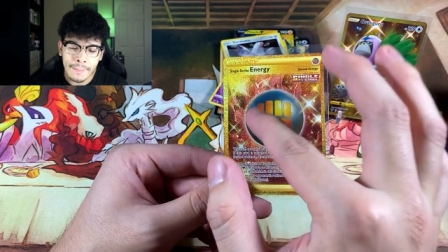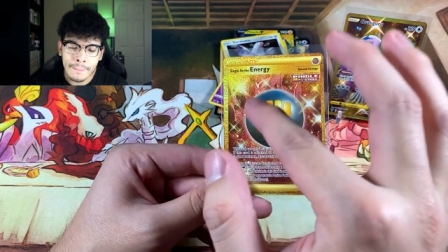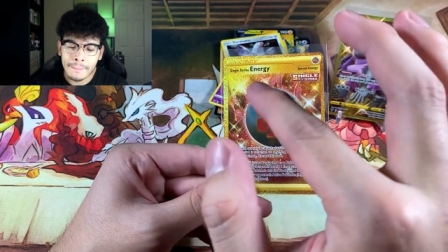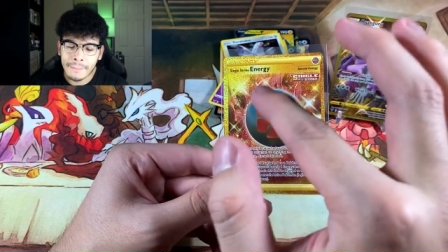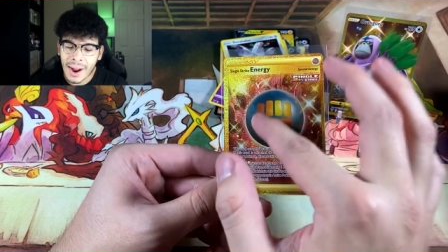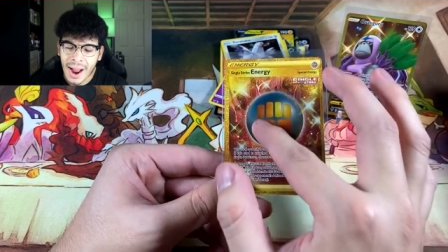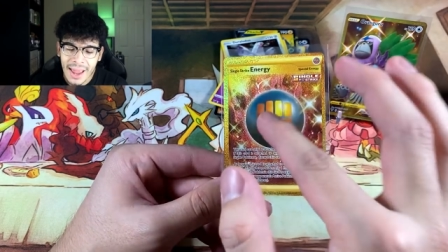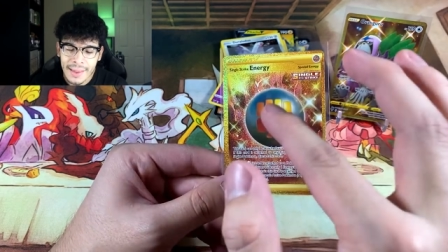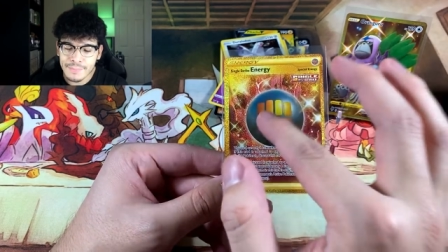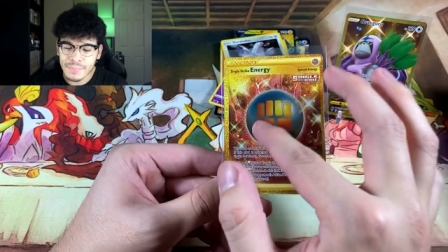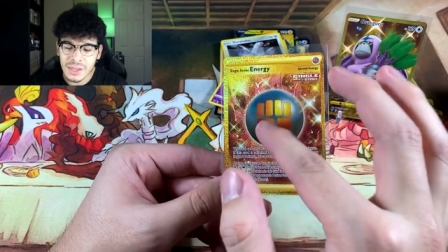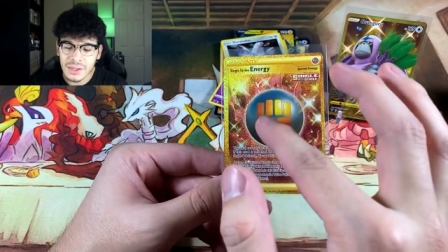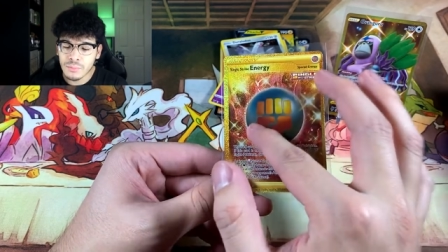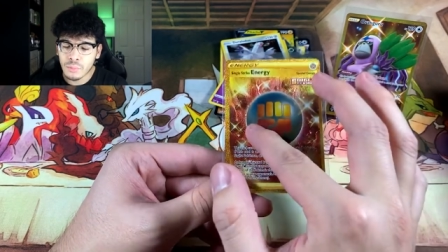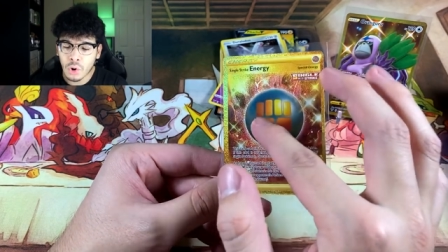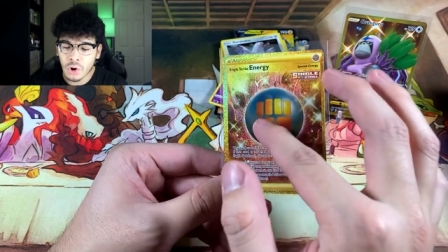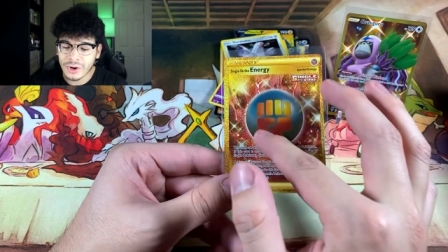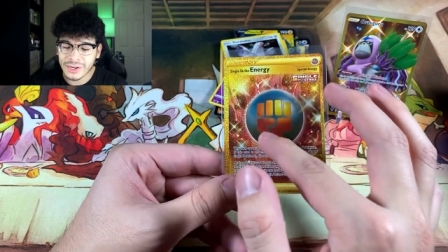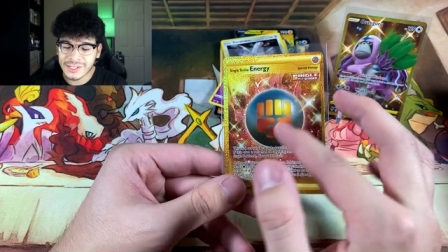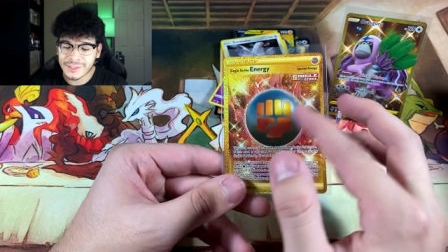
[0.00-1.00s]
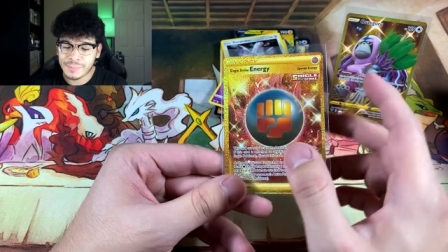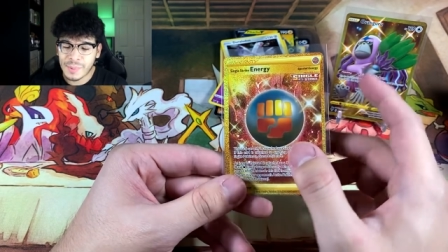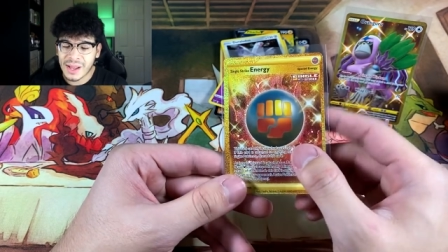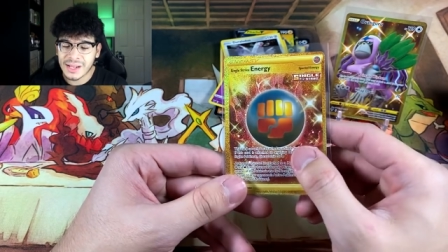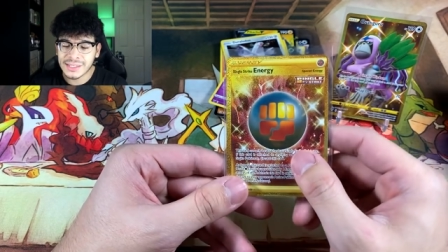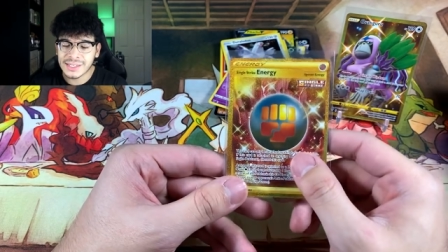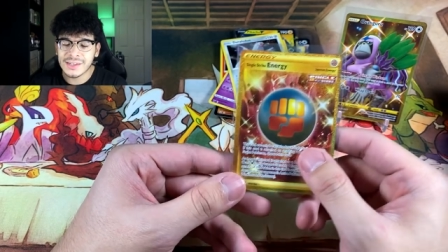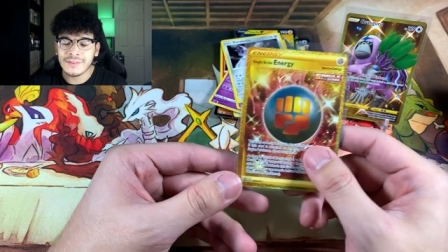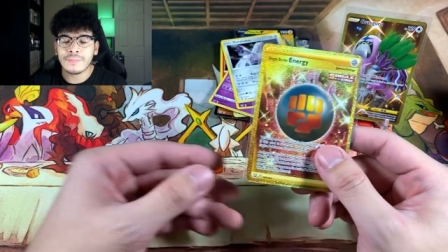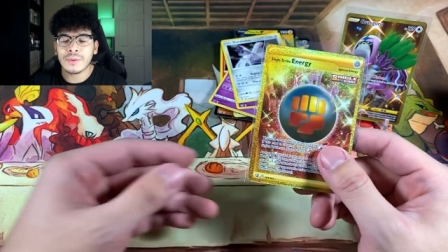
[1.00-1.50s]
might be more
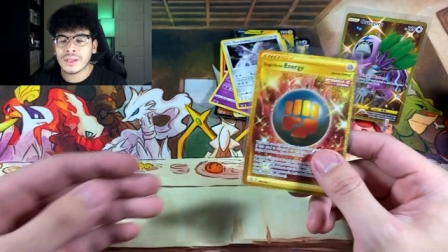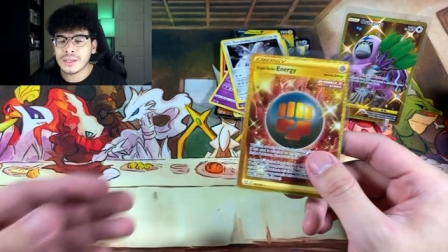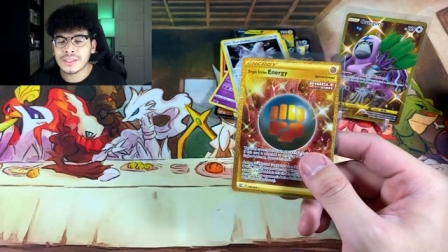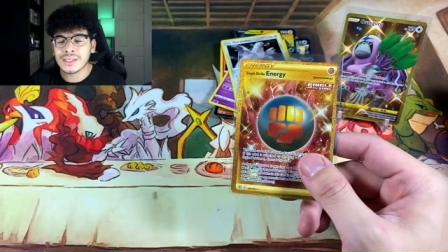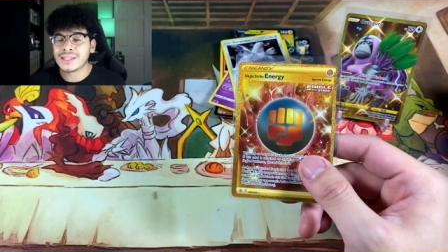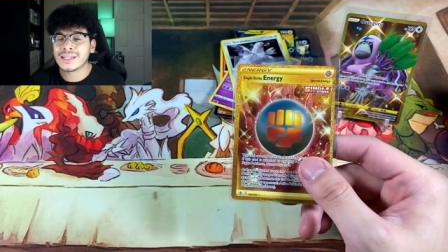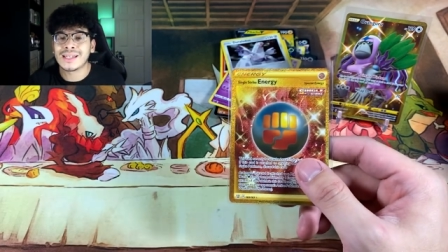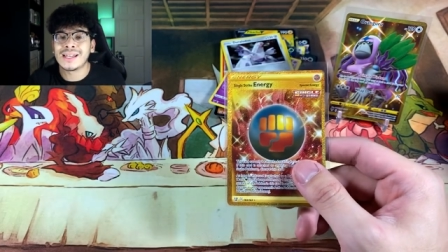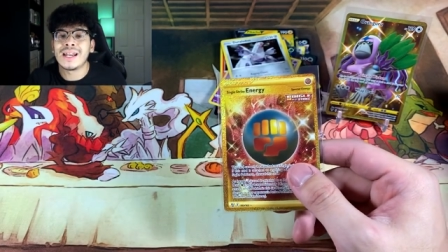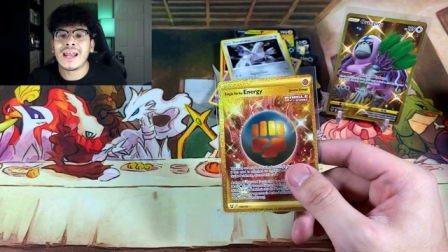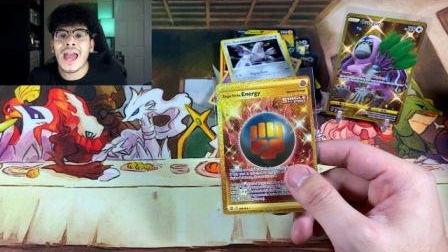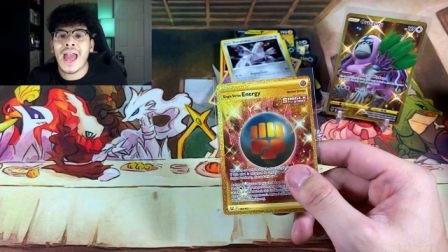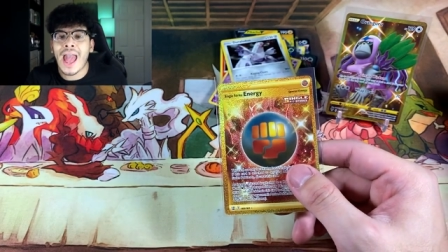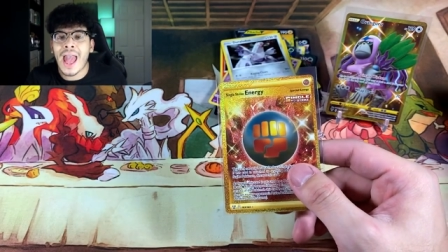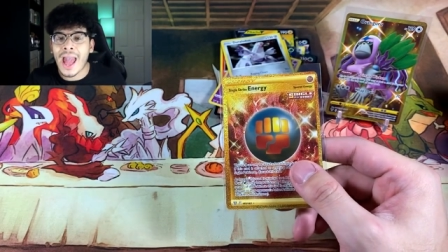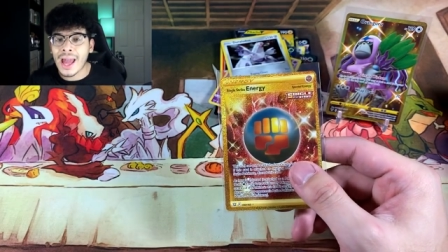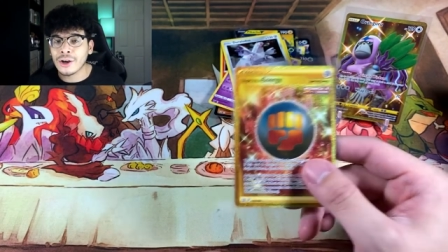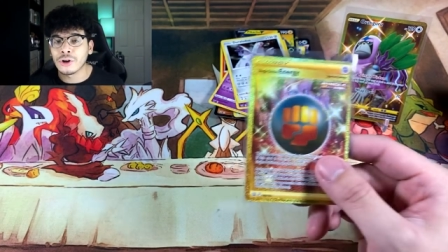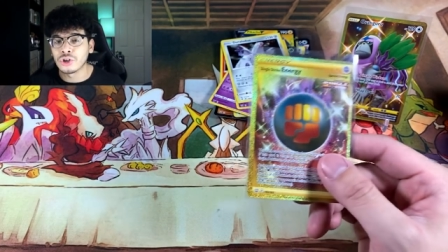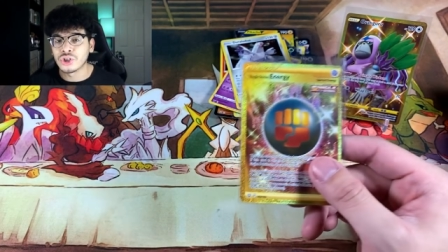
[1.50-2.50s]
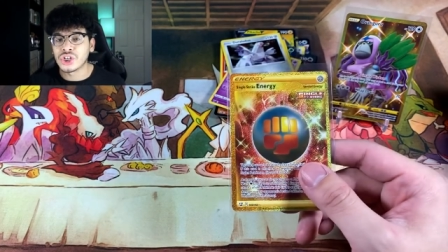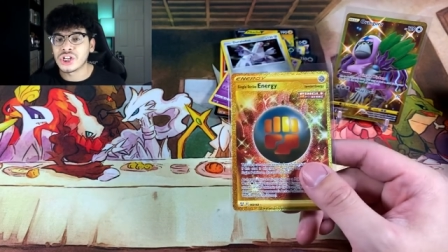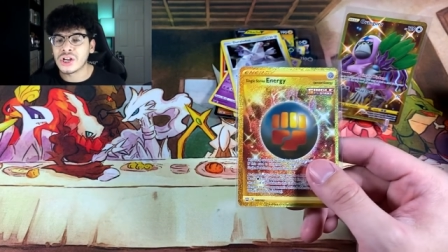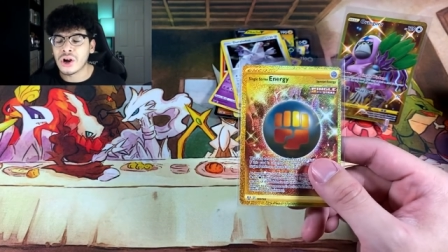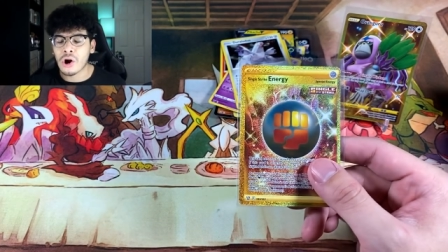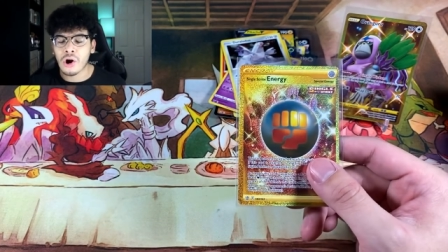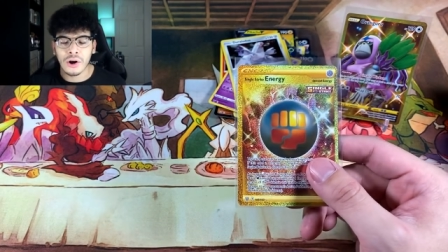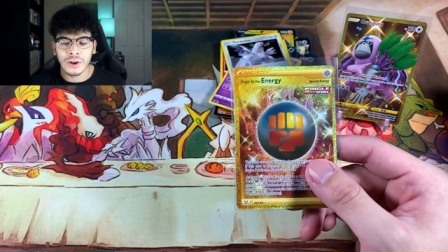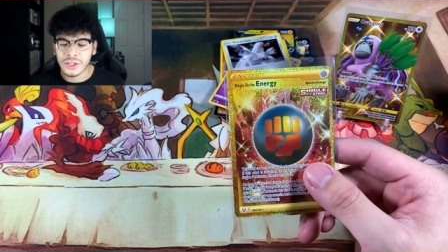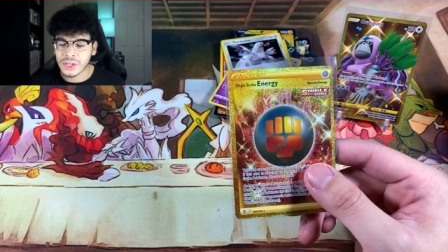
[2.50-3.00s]
expensive because it's an energy
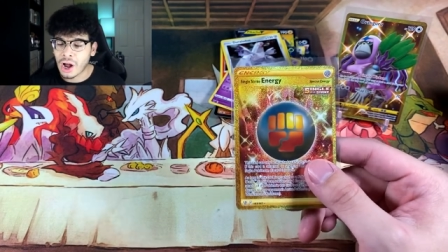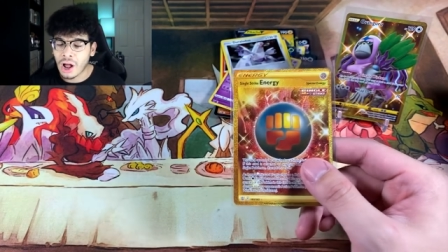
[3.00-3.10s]
card.